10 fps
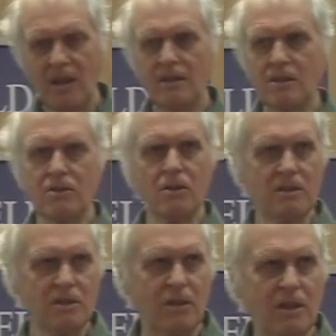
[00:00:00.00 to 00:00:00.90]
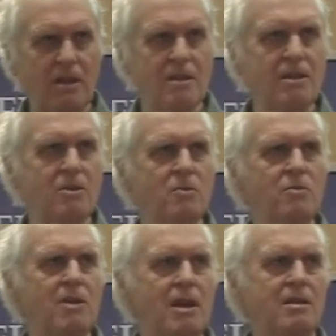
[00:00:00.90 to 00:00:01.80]
it's astonishing that the
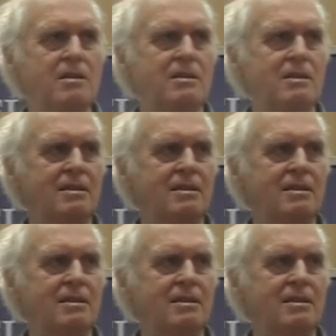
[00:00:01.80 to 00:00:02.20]
human race